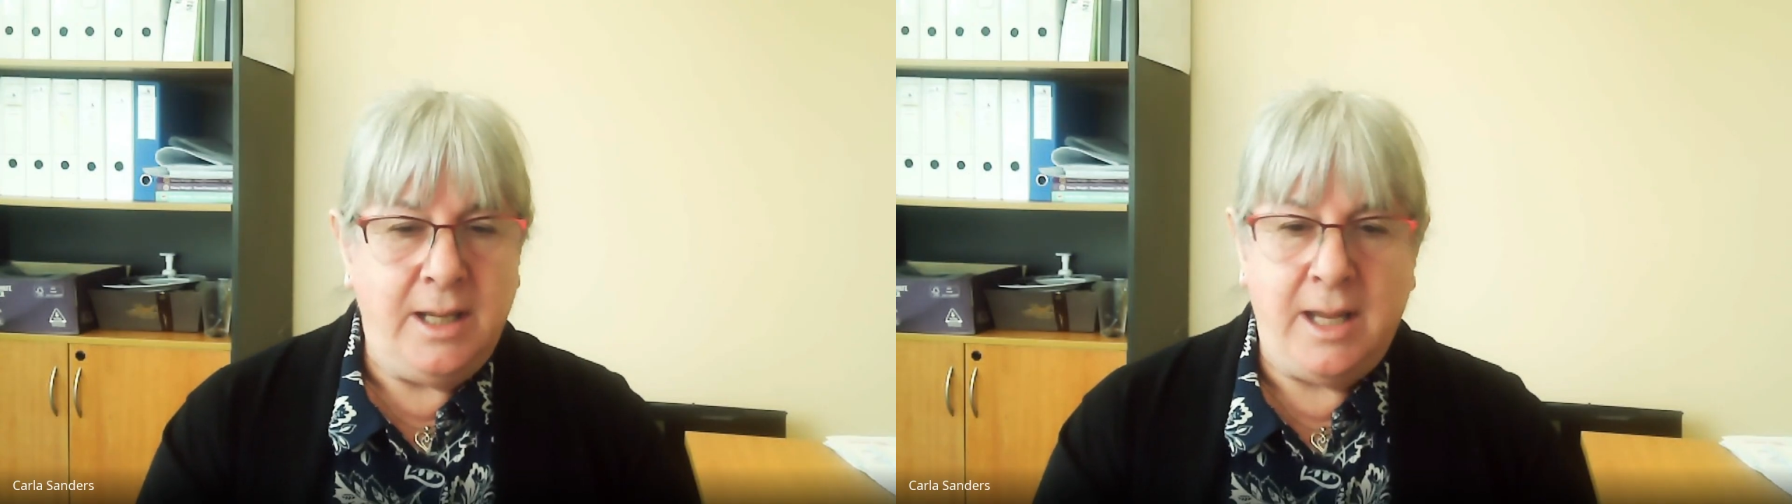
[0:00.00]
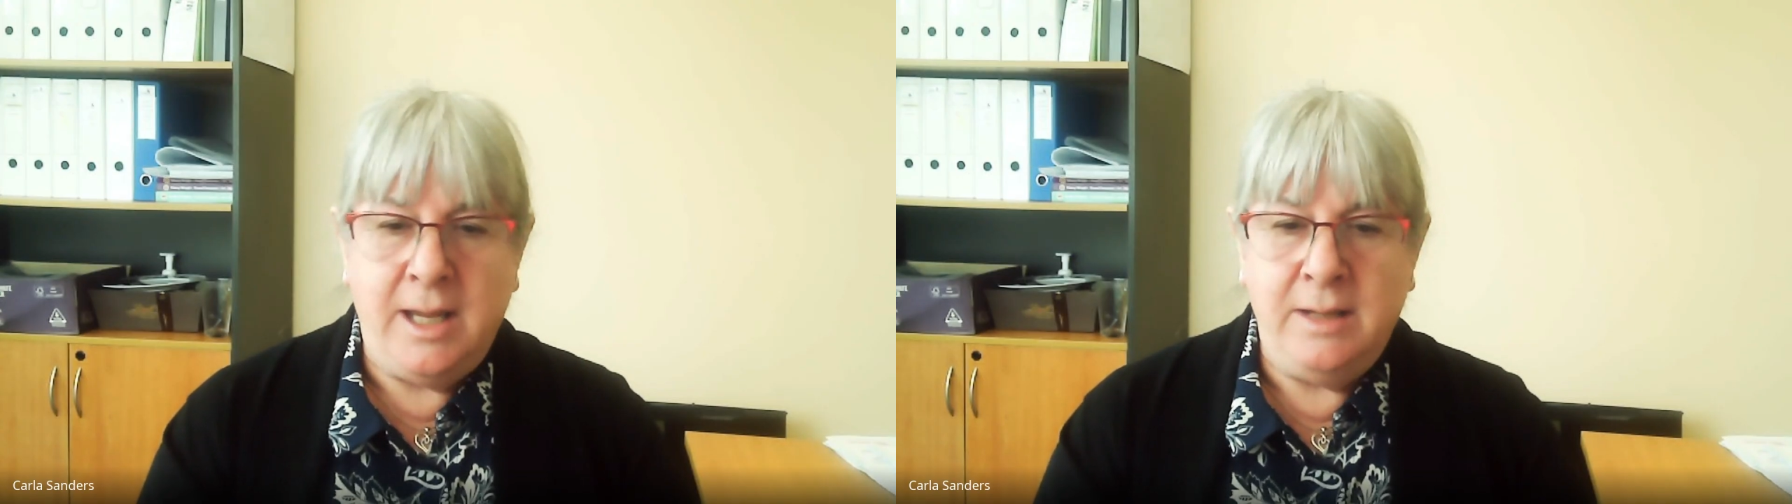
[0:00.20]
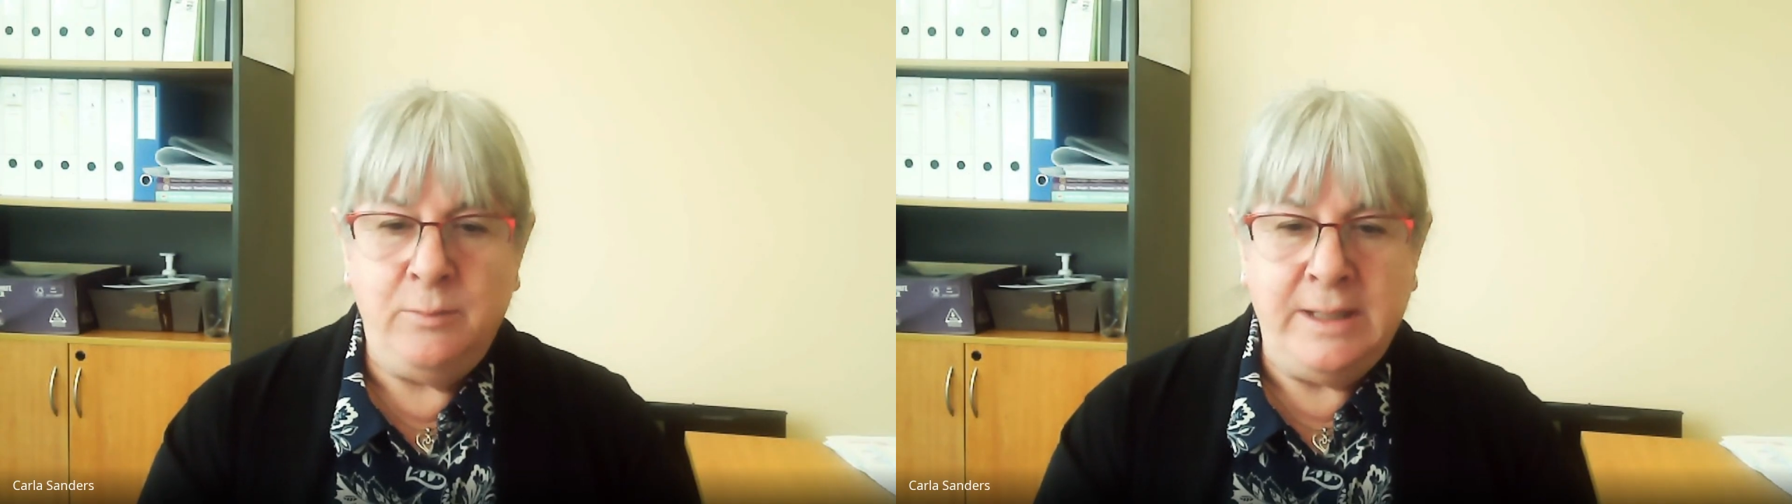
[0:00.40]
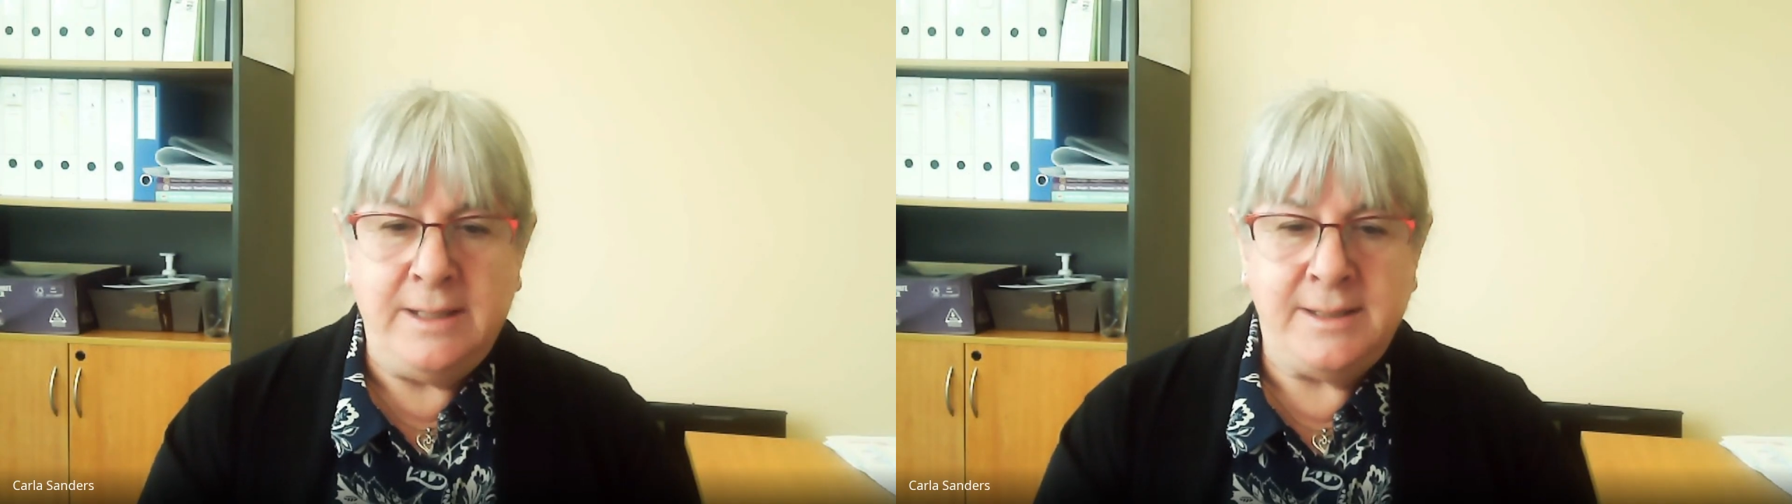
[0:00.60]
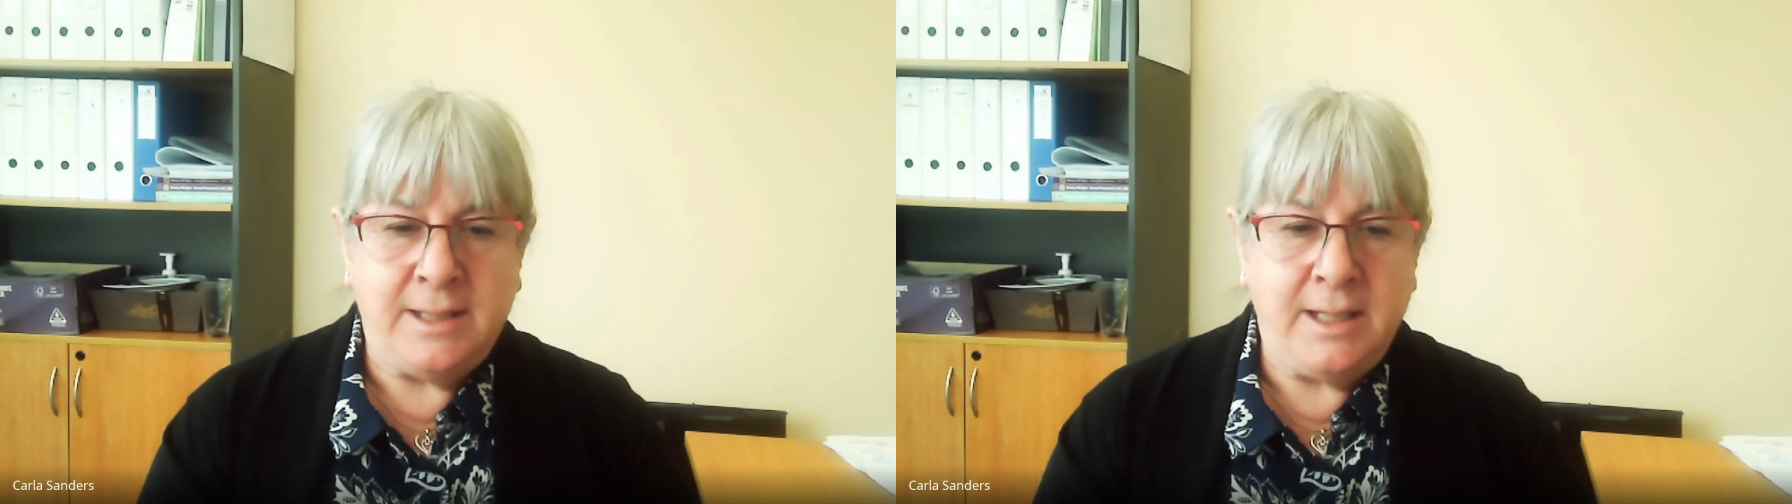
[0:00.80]
and we
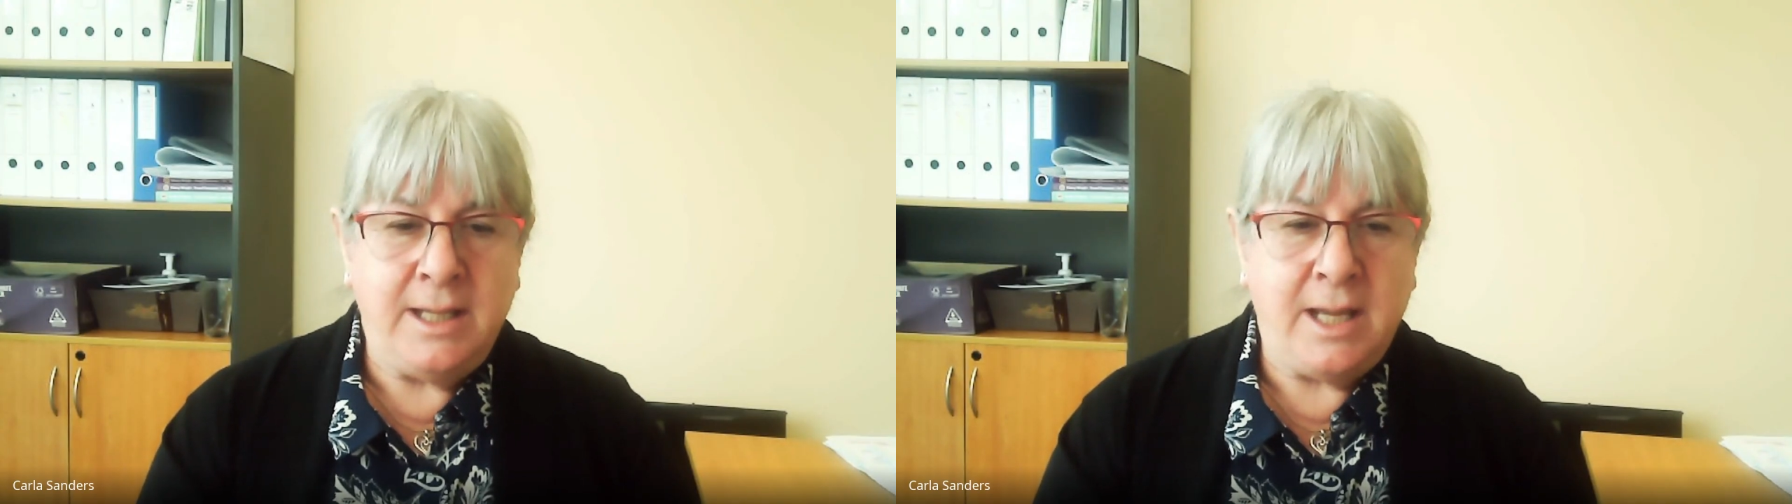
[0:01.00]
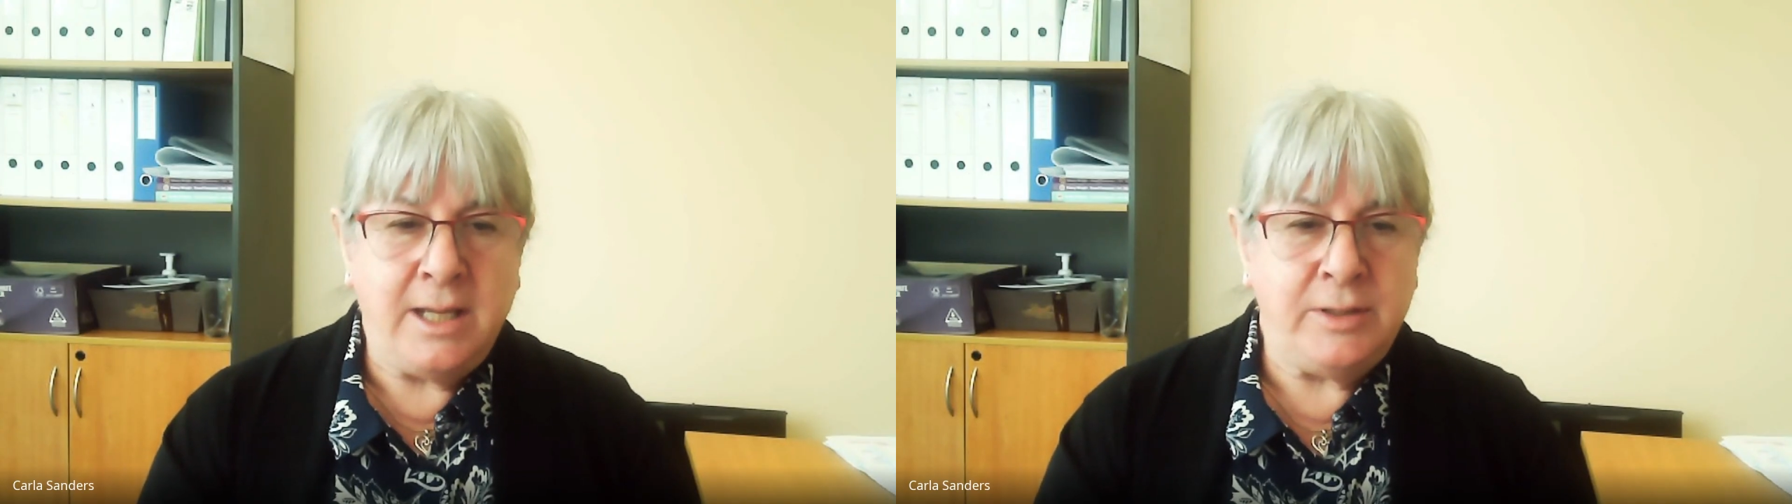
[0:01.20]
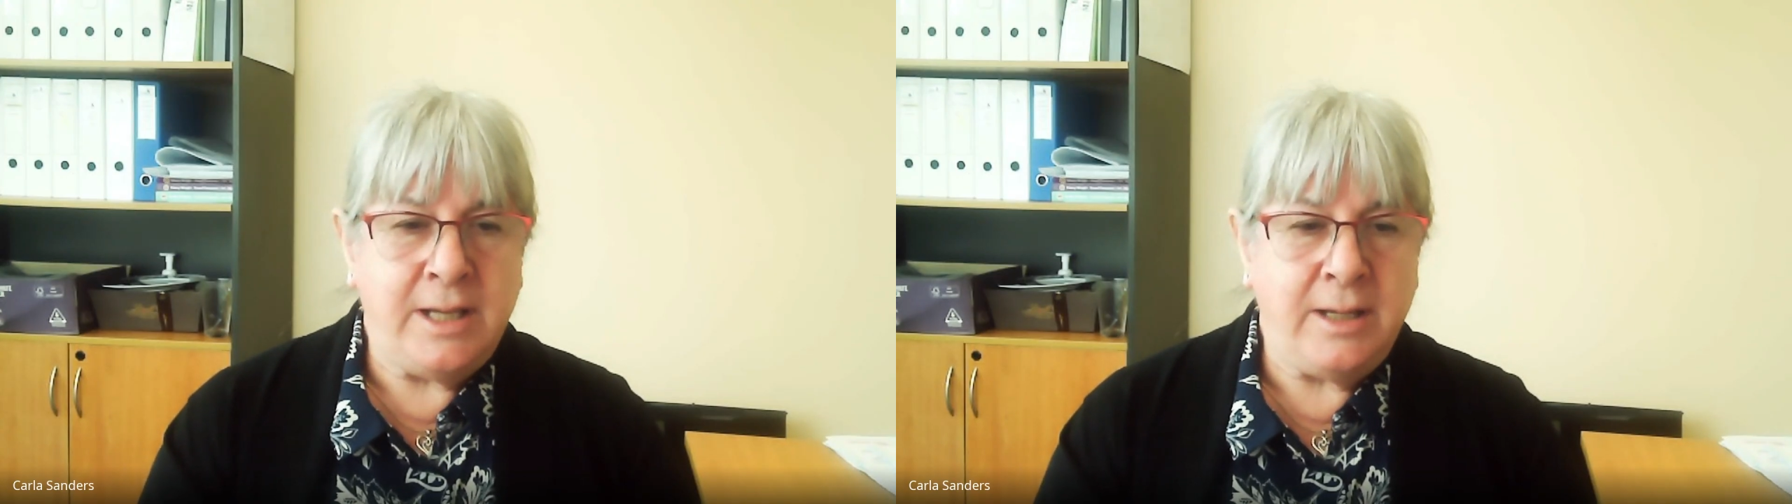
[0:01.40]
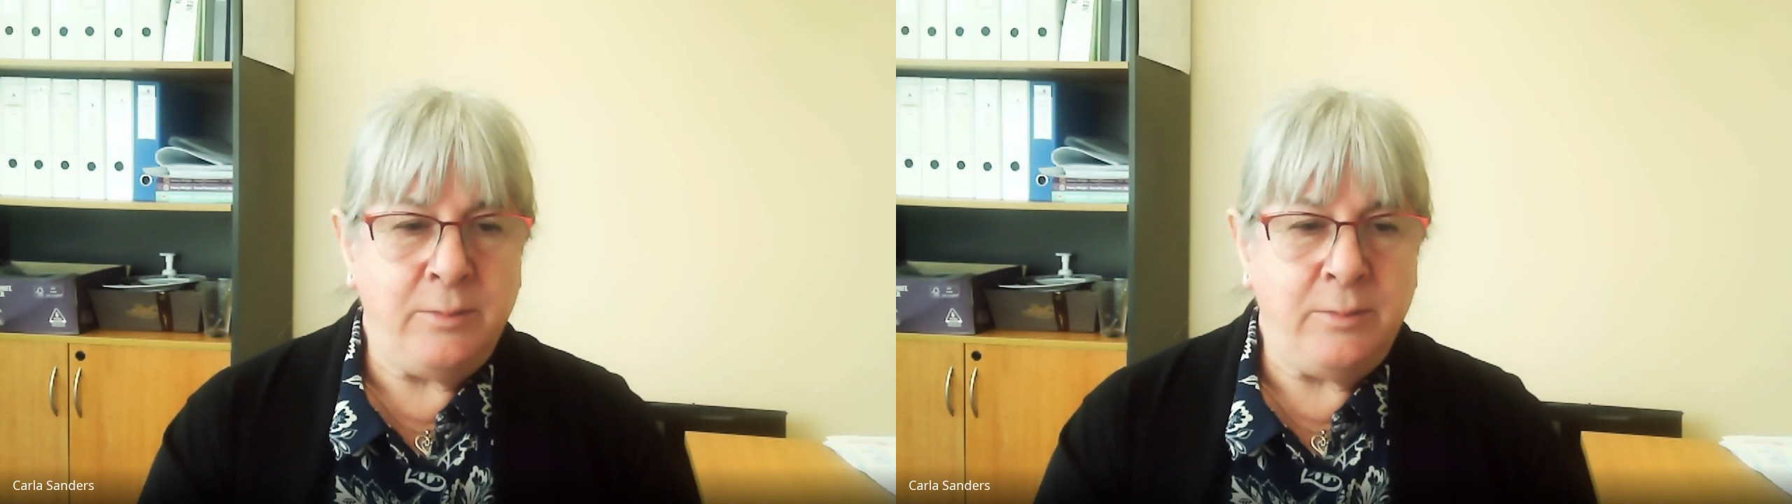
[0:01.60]
can say yay or nay